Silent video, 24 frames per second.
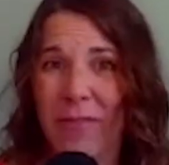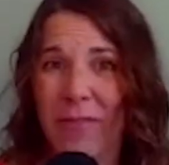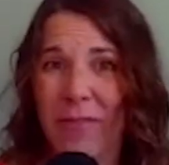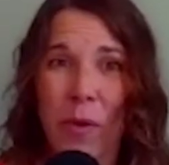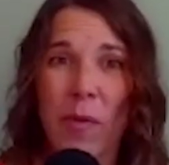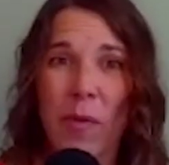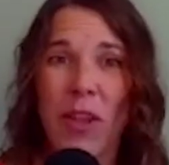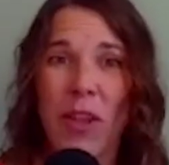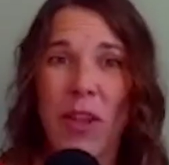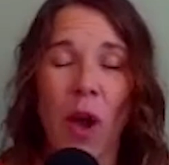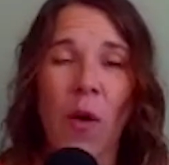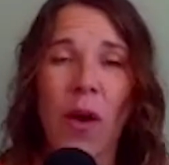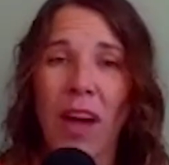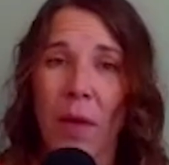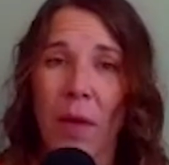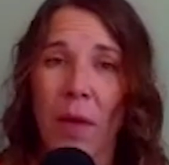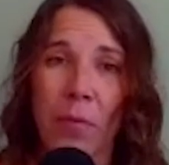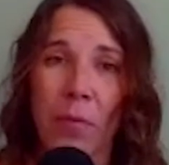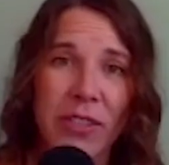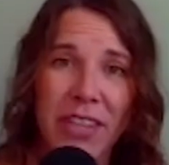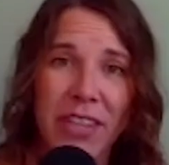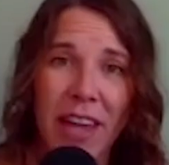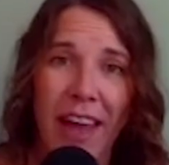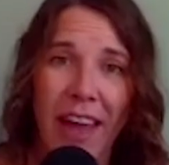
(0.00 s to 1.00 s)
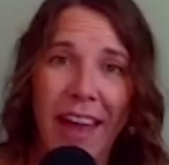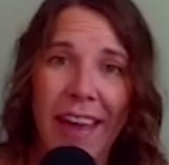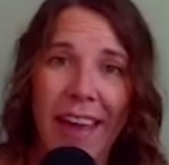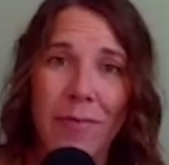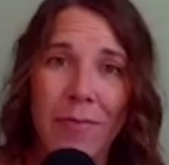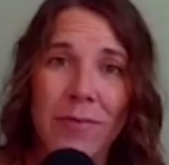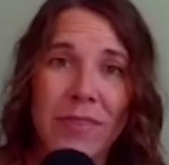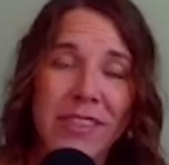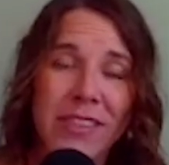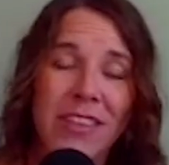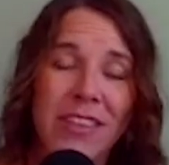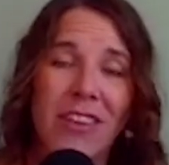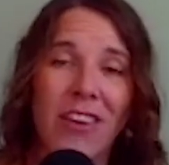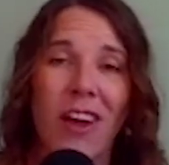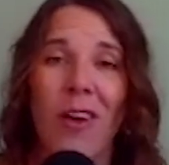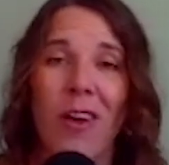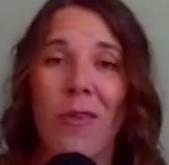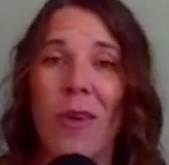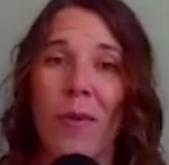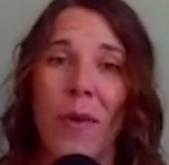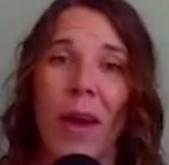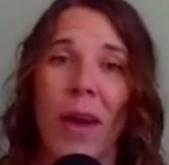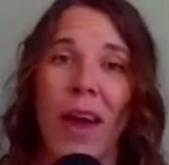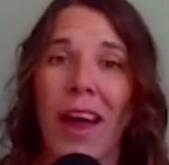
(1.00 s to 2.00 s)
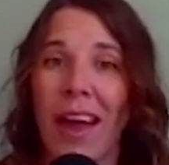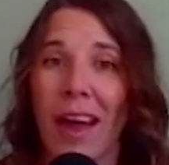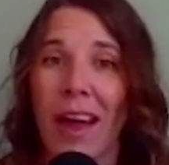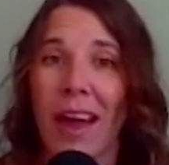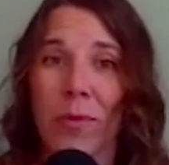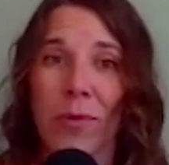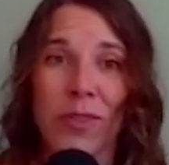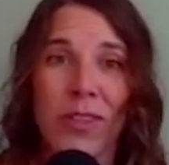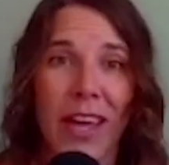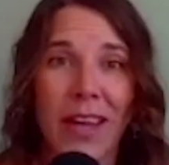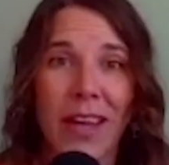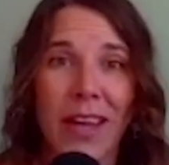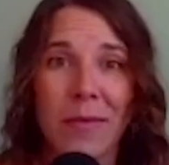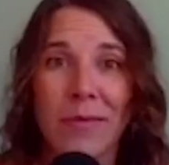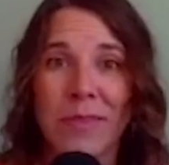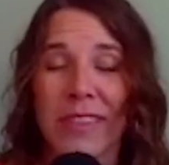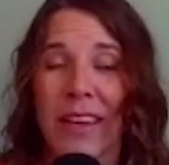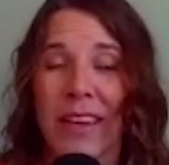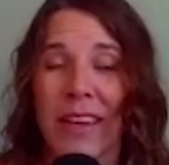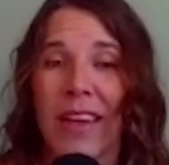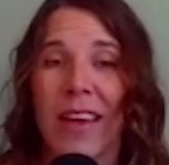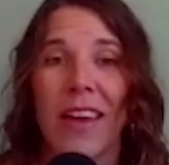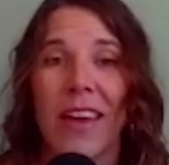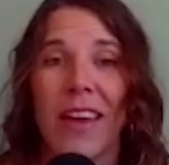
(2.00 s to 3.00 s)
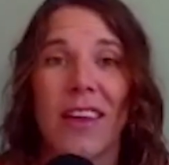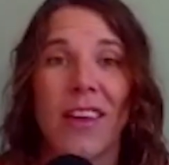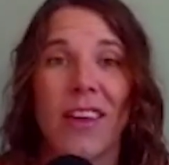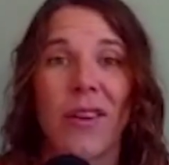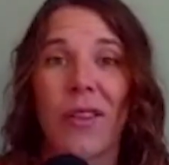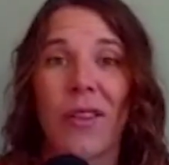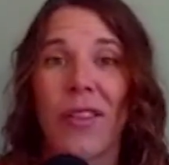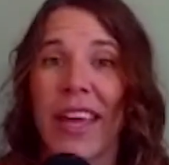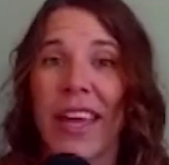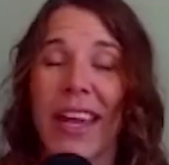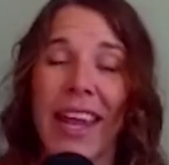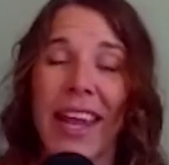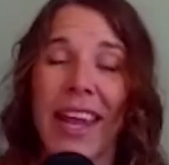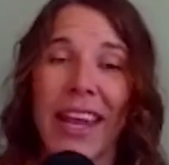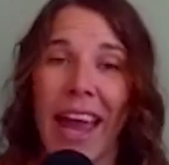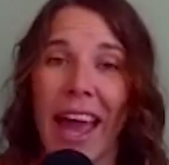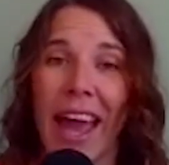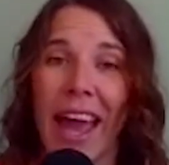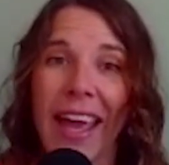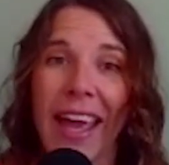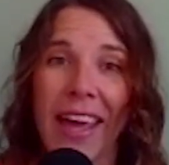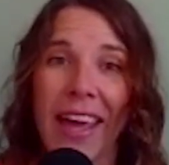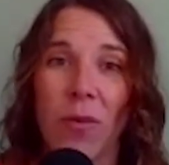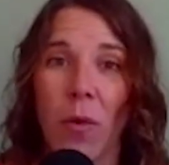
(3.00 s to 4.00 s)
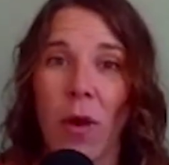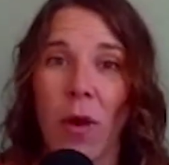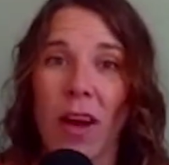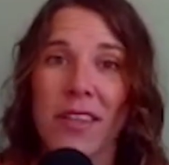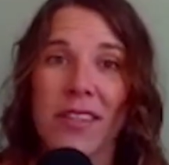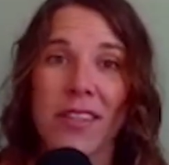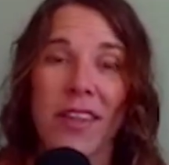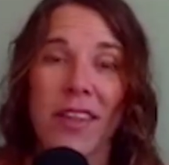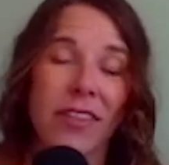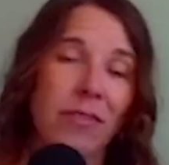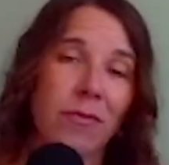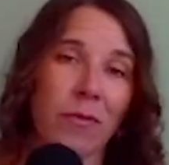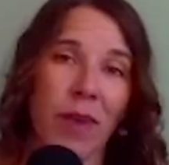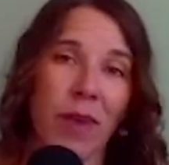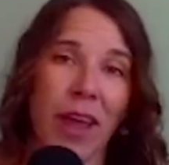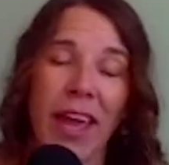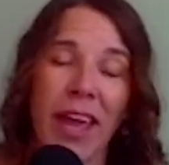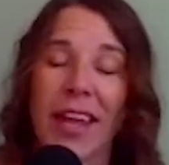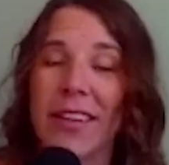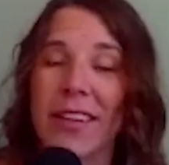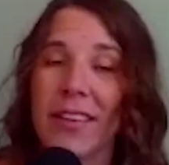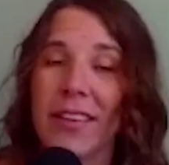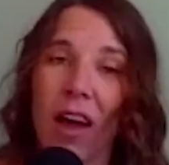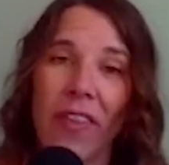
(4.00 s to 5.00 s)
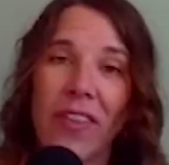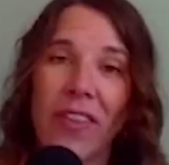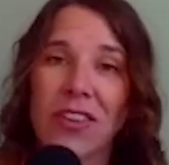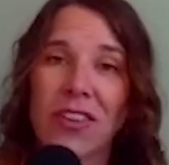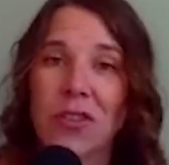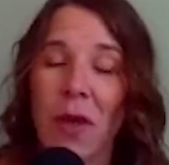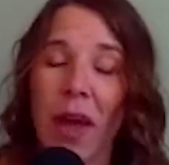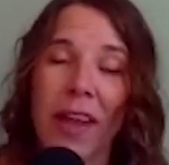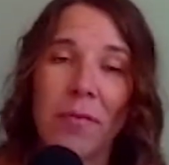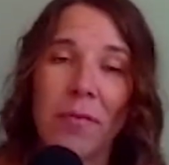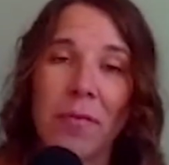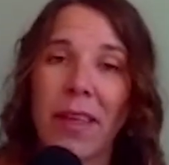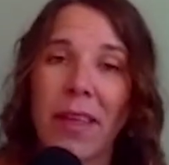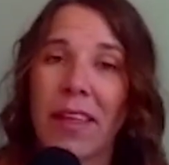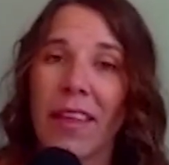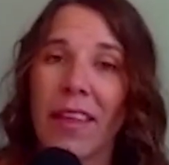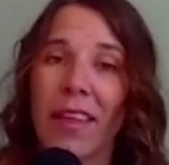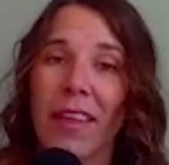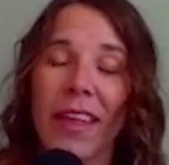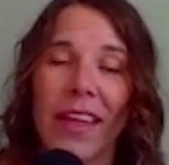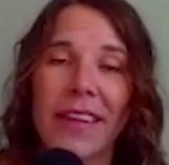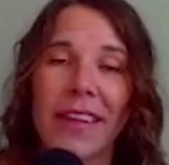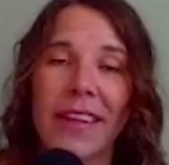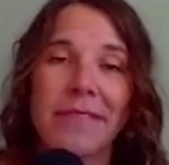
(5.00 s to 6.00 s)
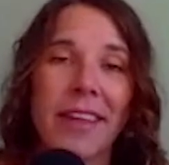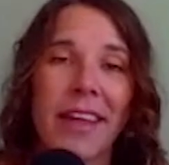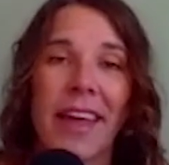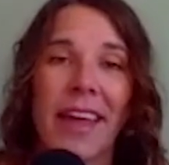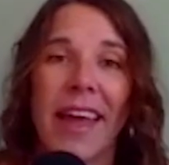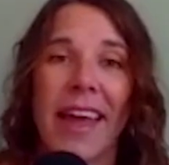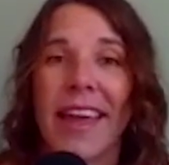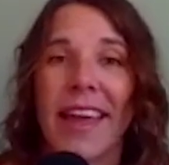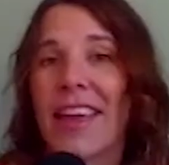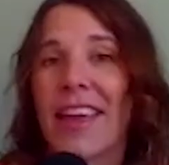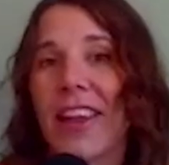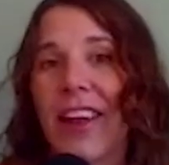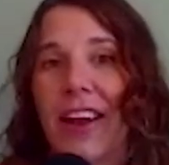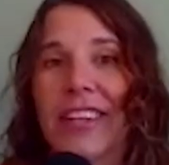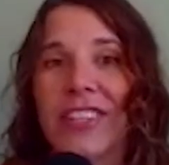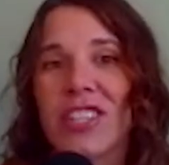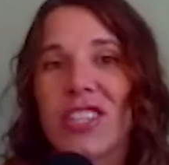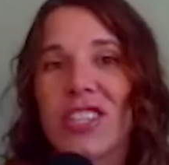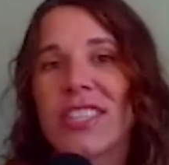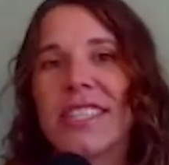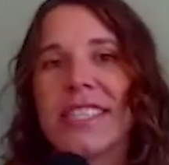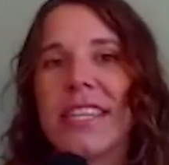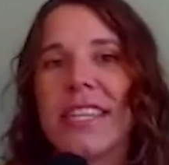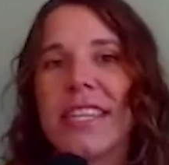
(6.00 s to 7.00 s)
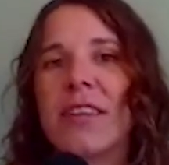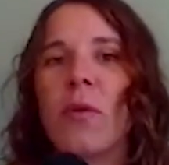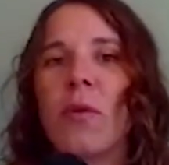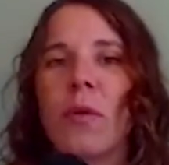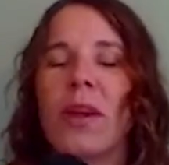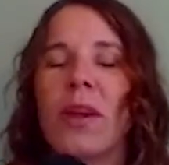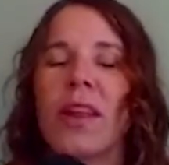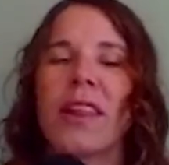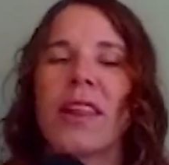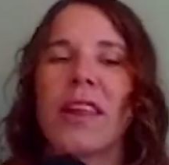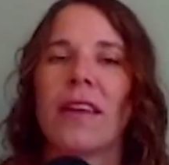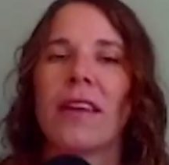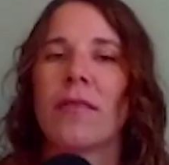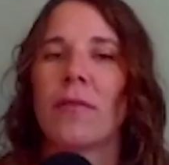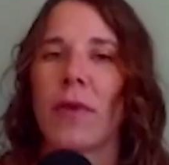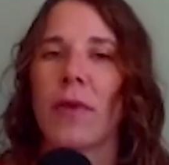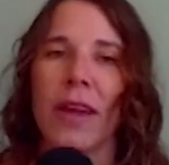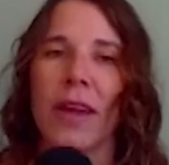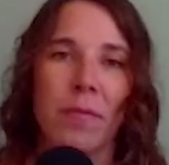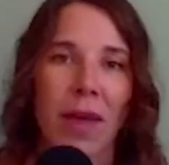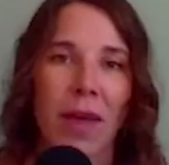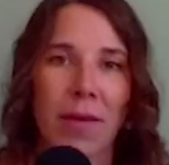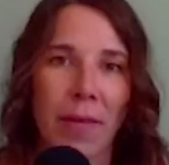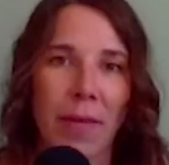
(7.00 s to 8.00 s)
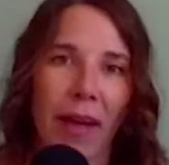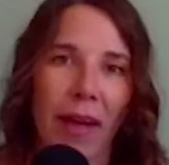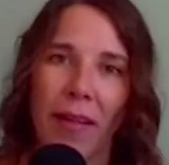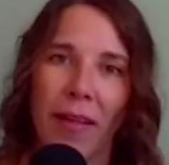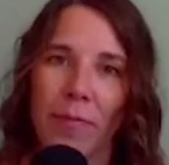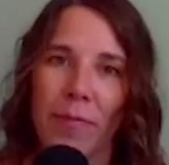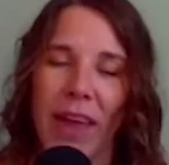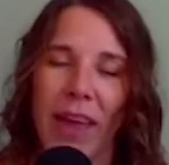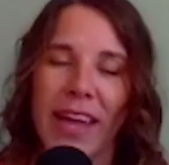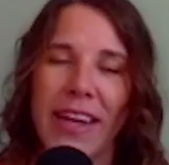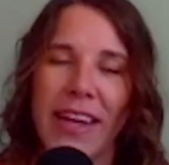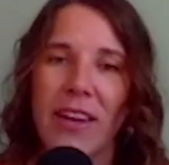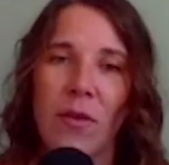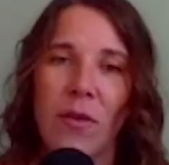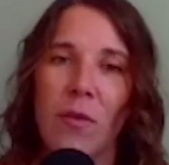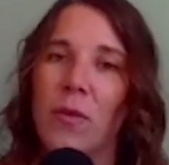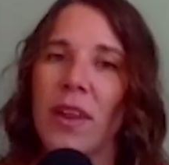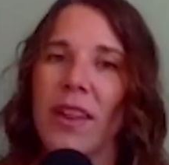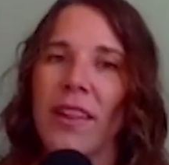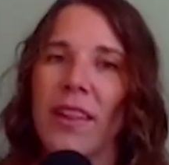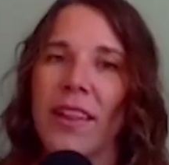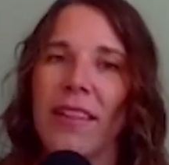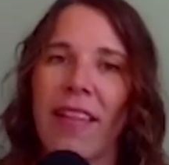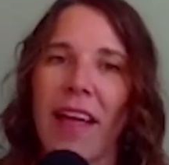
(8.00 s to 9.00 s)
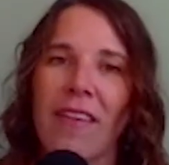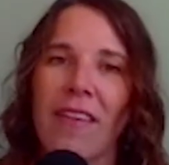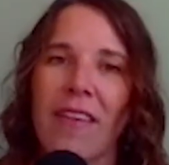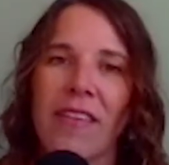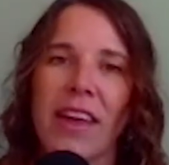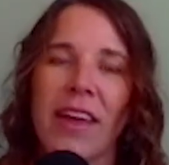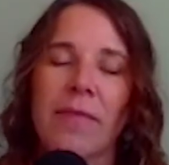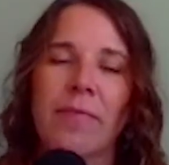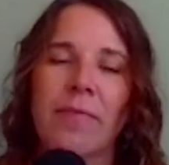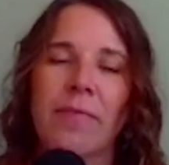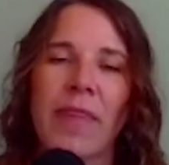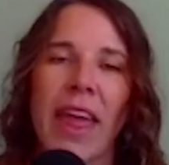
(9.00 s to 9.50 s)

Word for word: We would go a couple times, we went a couple times, late at night and ran on the treadmill, and, it just didn't really ring my bell. I didn't really love it.